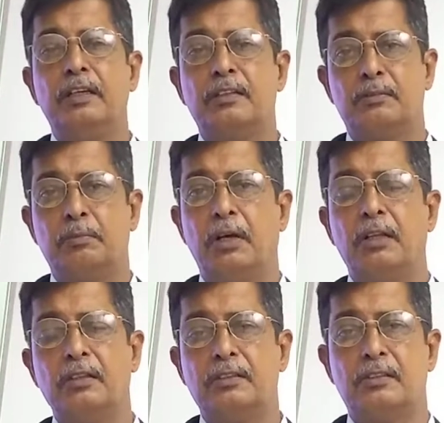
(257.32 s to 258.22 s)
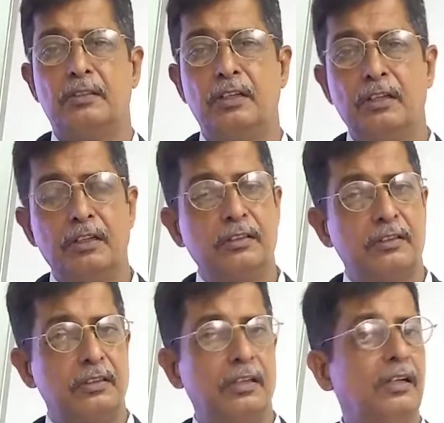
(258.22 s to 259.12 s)
When the
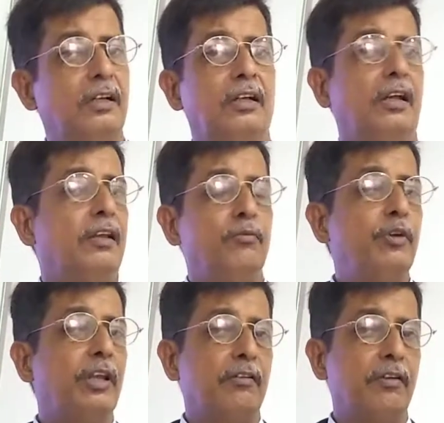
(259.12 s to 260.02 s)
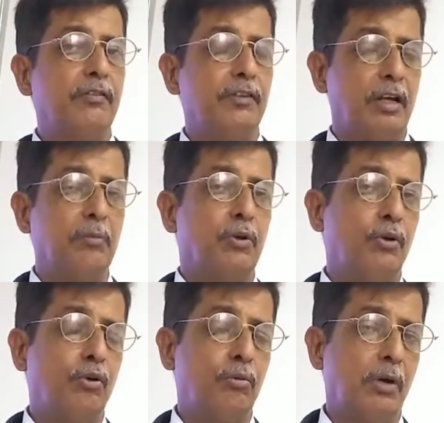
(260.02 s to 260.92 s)
bearing or the bush
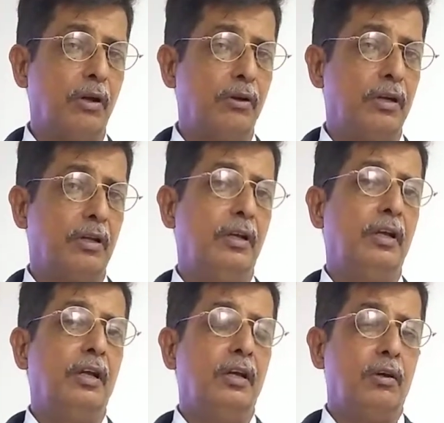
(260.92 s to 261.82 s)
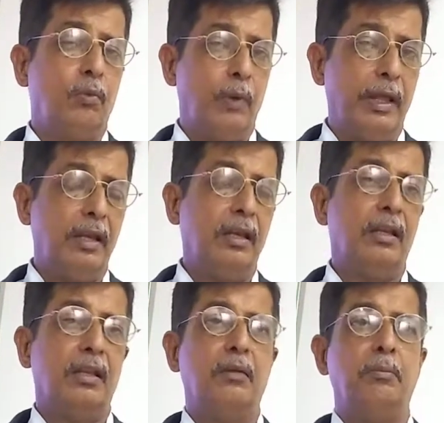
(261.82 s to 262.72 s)
has got
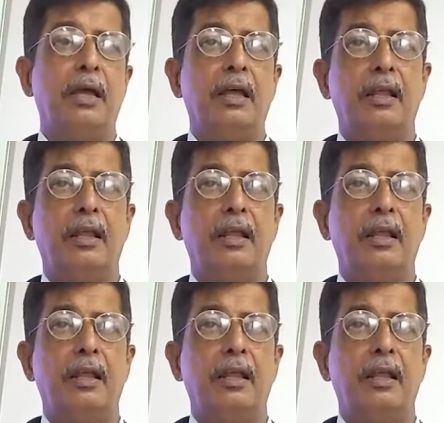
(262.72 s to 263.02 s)
damaged,